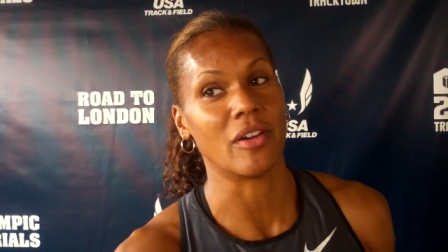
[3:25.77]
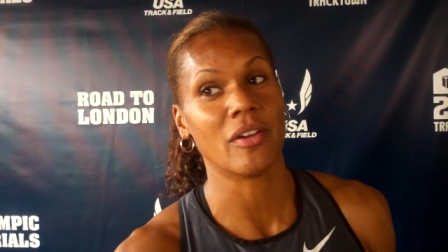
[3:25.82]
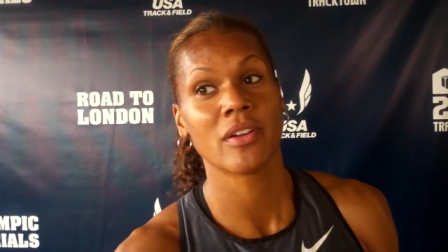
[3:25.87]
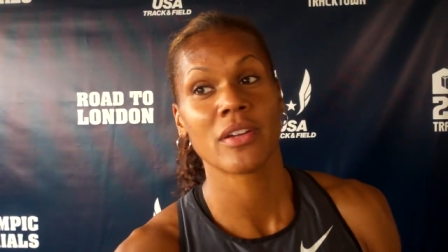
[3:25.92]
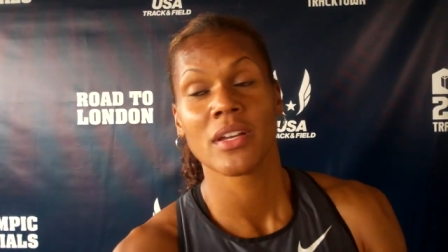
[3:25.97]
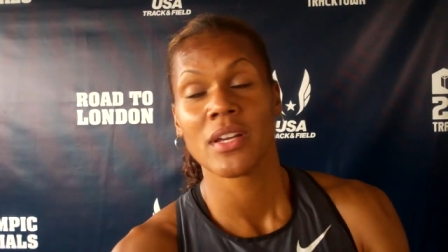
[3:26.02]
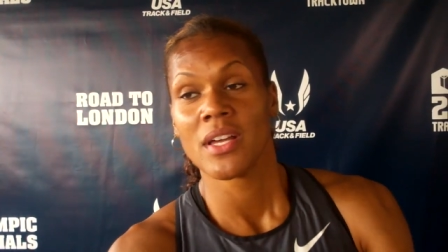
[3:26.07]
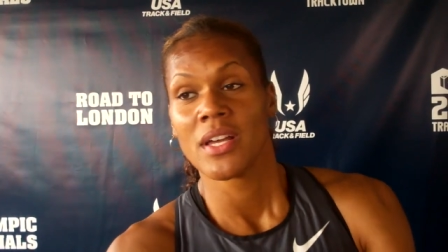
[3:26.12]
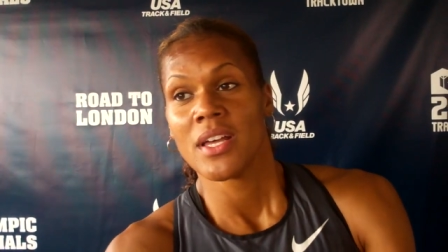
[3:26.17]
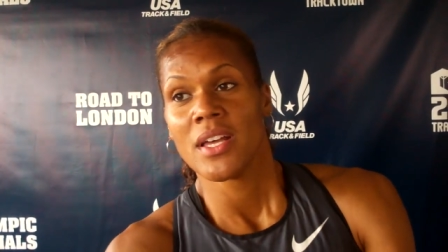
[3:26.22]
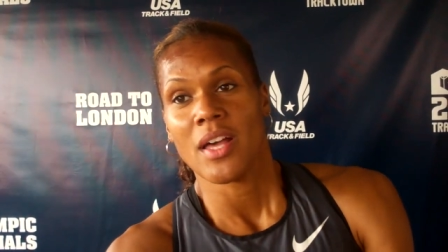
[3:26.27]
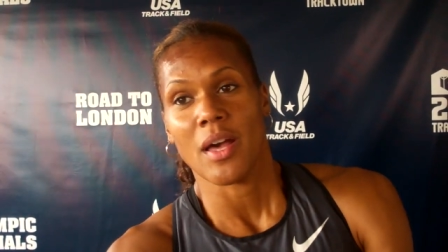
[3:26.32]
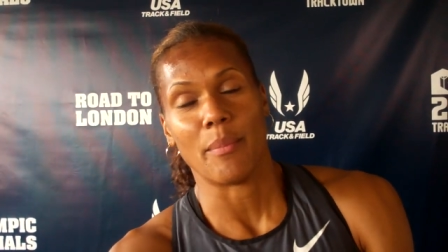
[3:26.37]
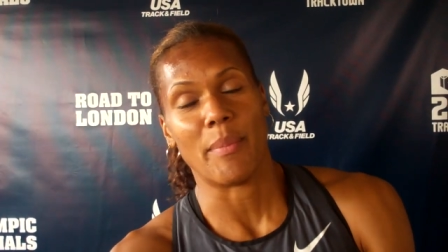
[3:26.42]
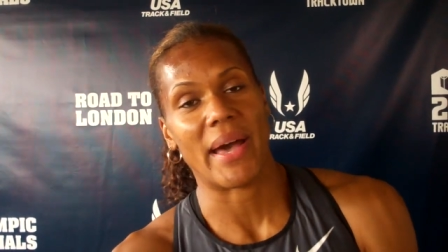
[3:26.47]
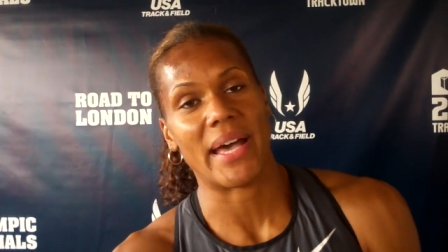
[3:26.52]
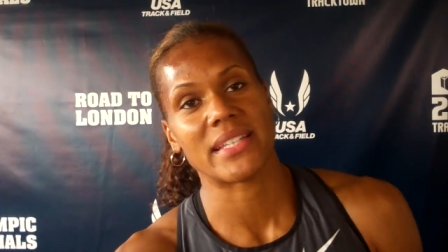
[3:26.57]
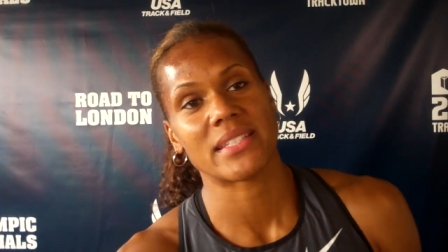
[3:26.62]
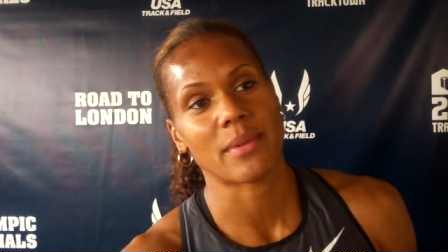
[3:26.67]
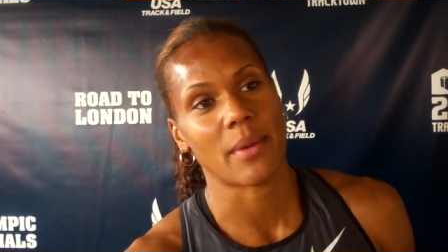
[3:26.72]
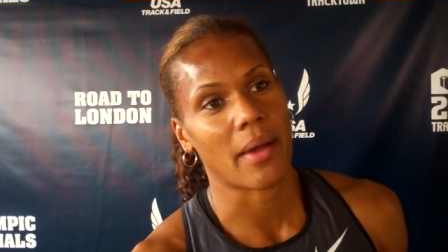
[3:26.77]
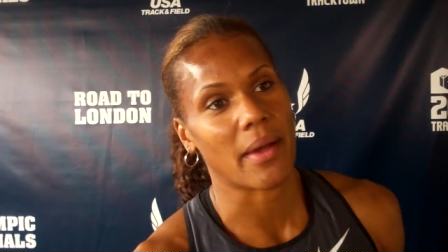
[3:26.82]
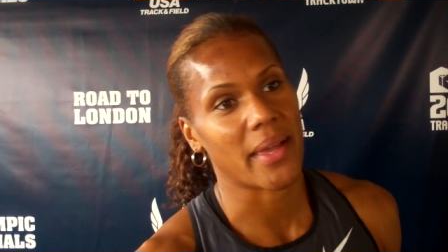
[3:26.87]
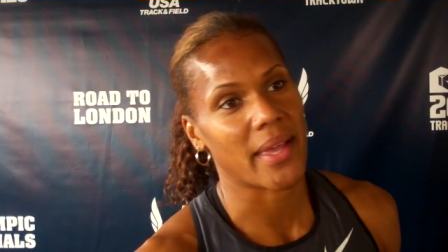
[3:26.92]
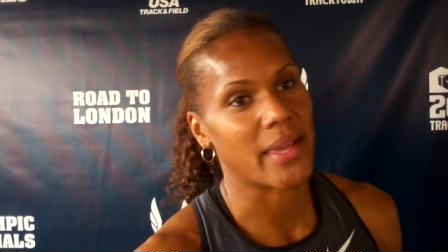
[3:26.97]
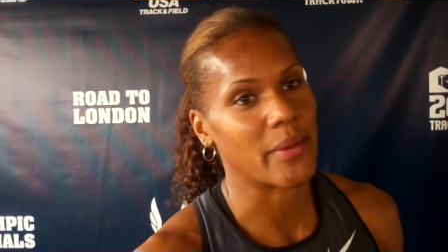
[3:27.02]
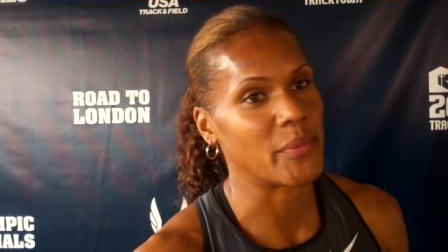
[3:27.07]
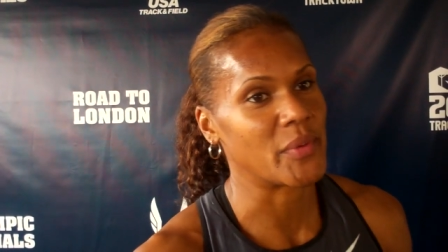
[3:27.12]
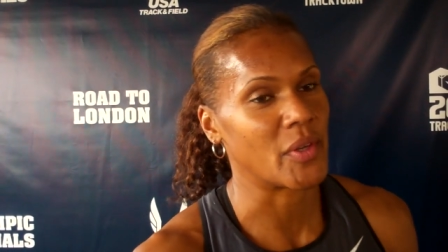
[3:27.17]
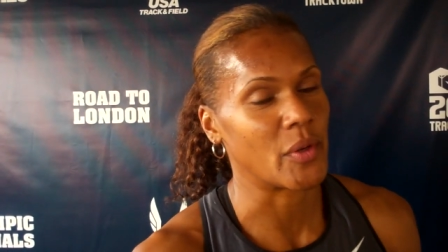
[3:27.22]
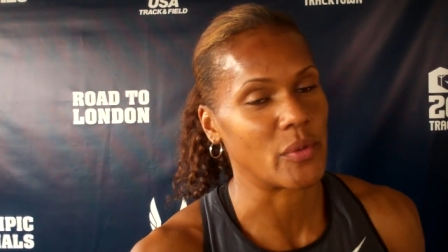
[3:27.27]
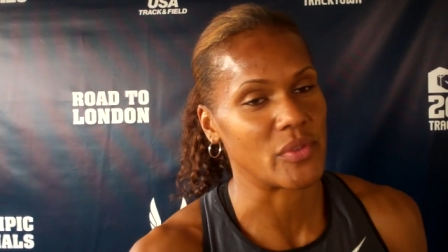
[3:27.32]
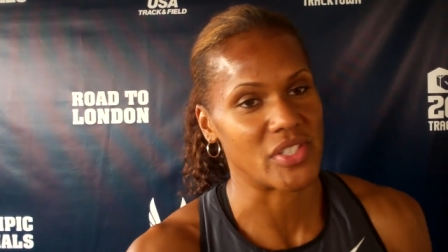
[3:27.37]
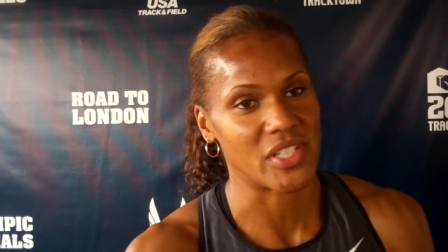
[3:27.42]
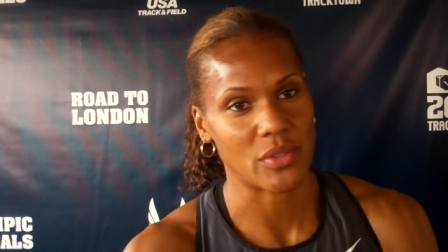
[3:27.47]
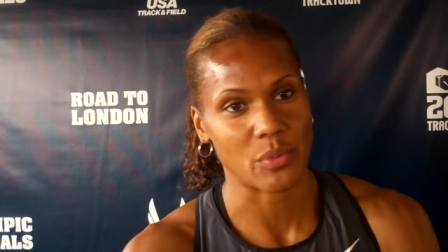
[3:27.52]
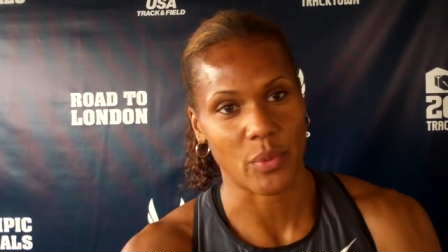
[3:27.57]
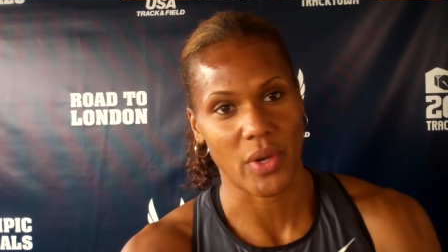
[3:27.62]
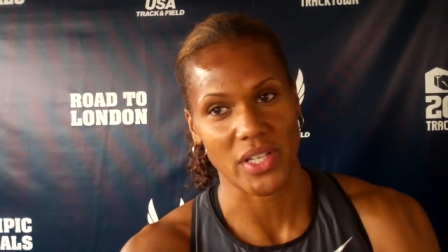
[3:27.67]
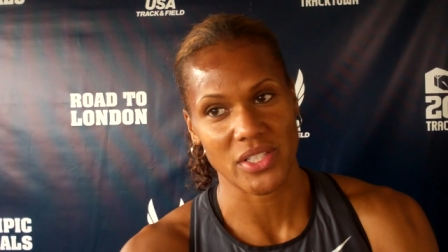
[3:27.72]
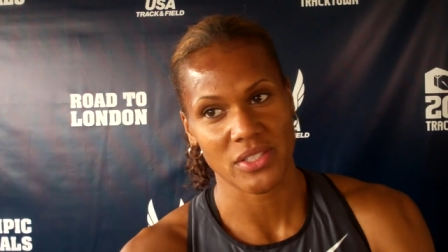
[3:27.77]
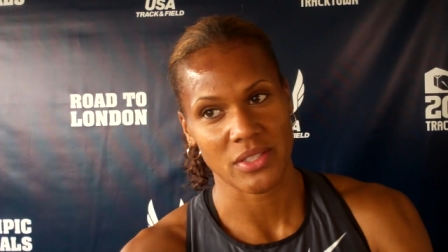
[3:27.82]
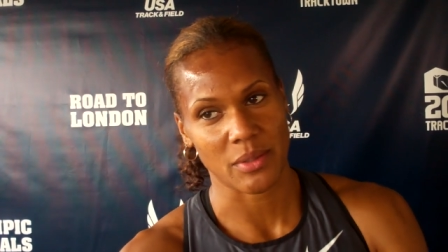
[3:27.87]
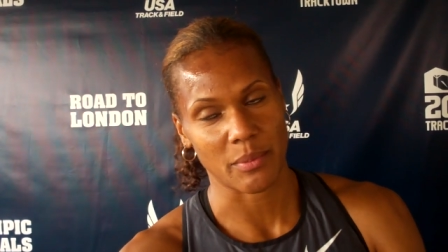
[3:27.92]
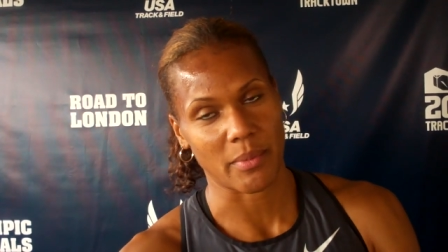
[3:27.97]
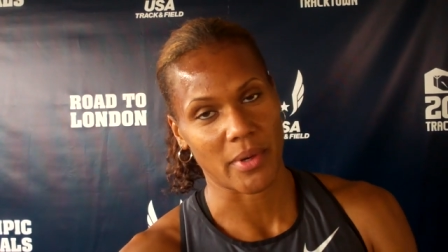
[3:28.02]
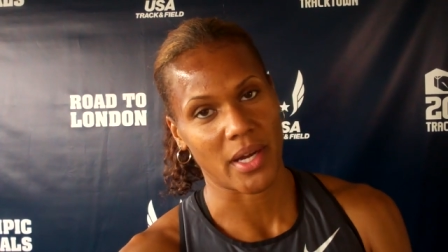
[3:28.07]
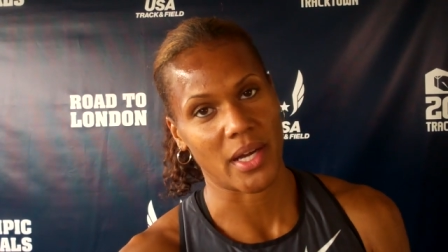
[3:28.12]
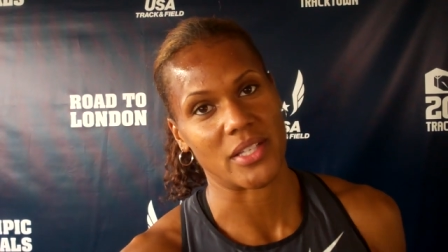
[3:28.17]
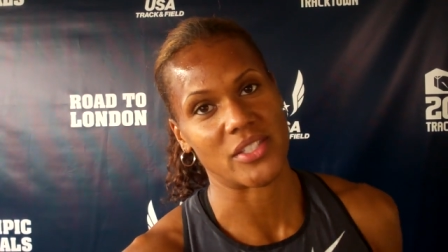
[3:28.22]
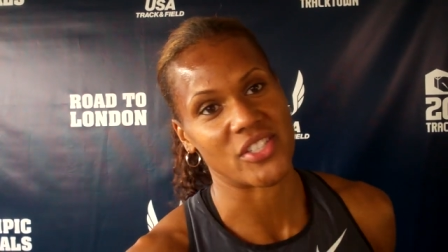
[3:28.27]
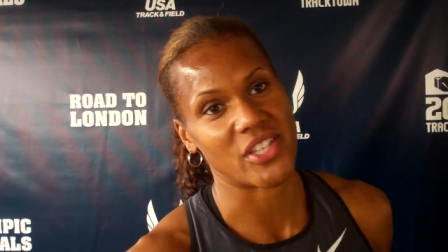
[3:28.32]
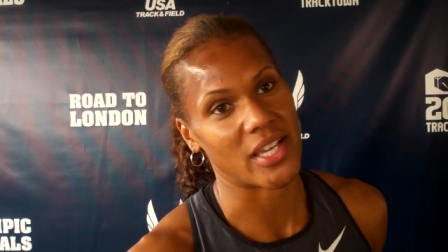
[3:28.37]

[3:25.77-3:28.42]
A basketball game, you know, we just watch LeBron